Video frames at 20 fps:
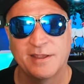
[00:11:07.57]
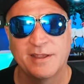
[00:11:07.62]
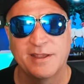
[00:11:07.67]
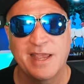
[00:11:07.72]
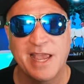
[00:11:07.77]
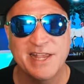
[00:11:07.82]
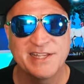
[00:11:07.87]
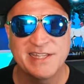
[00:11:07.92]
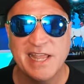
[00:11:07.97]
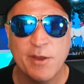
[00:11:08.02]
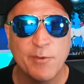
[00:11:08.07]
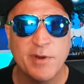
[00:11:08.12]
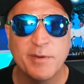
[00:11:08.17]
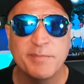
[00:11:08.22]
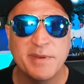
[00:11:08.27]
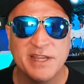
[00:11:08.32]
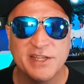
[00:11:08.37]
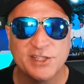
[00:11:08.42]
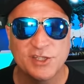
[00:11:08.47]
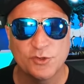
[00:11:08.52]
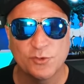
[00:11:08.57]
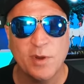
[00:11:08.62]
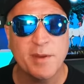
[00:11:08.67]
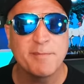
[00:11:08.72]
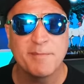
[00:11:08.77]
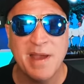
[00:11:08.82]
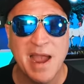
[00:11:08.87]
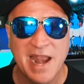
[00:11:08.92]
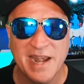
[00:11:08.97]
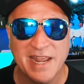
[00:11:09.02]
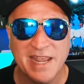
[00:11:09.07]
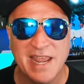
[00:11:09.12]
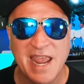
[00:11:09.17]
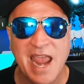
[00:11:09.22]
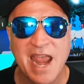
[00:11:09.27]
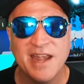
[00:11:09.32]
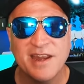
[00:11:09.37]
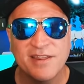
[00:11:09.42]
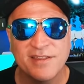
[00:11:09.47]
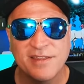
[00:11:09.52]
as they would be strip mining
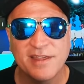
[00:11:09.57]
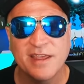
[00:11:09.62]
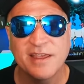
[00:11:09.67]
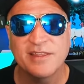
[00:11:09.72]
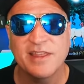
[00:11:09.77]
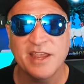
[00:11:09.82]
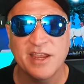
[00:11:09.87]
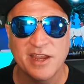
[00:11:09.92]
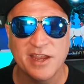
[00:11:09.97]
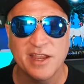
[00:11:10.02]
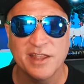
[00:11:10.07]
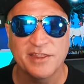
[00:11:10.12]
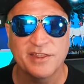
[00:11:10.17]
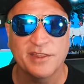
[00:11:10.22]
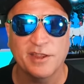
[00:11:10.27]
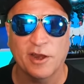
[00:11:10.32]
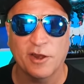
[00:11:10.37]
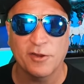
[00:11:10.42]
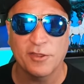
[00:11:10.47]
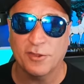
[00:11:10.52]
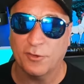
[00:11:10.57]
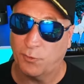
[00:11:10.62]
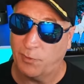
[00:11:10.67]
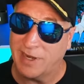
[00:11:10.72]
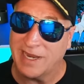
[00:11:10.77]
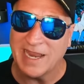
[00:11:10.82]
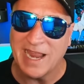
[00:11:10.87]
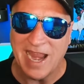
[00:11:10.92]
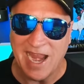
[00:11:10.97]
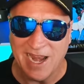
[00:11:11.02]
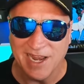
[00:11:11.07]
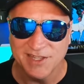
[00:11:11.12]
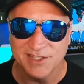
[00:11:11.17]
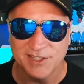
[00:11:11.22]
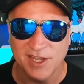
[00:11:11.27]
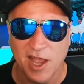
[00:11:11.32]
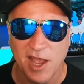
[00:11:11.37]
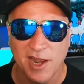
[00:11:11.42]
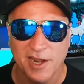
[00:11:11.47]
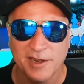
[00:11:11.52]
anything they could get their 3 hands
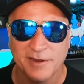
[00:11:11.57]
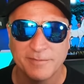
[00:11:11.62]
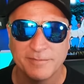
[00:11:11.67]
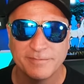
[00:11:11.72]
on.